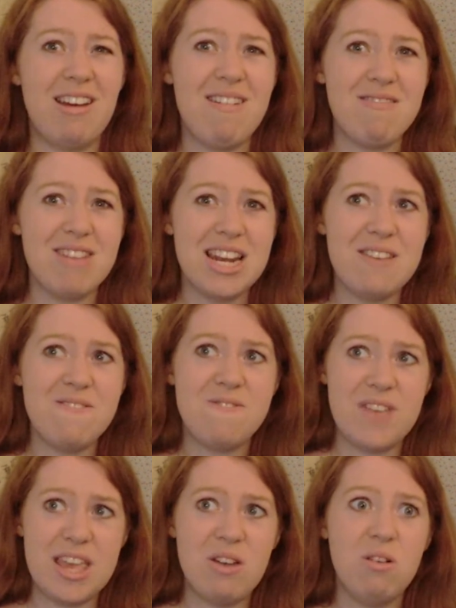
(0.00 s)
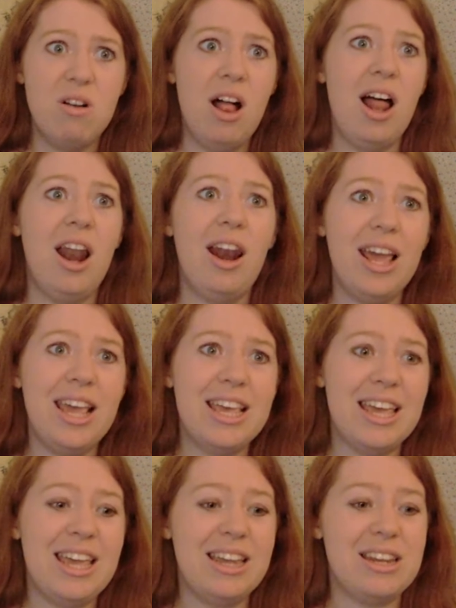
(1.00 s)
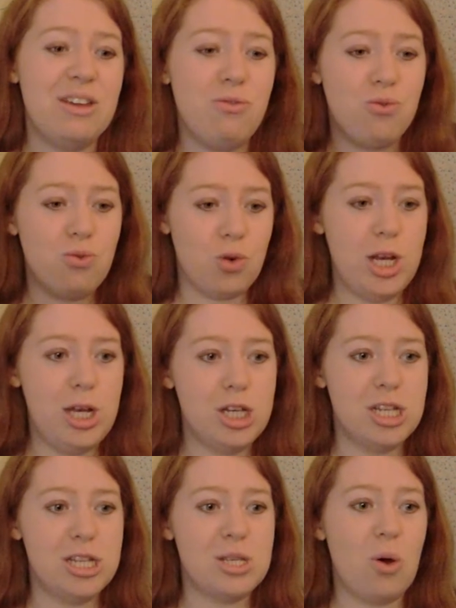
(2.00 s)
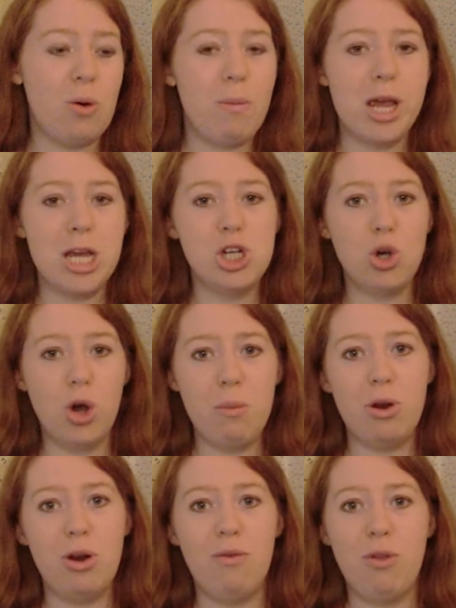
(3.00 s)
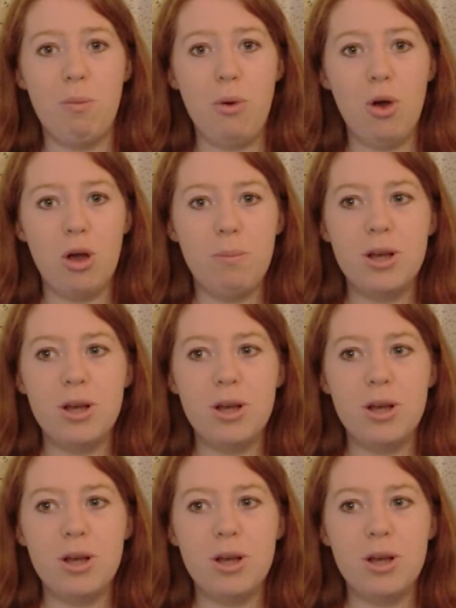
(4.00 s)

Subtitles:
I really feel like it infringes on my enjoyment of the book,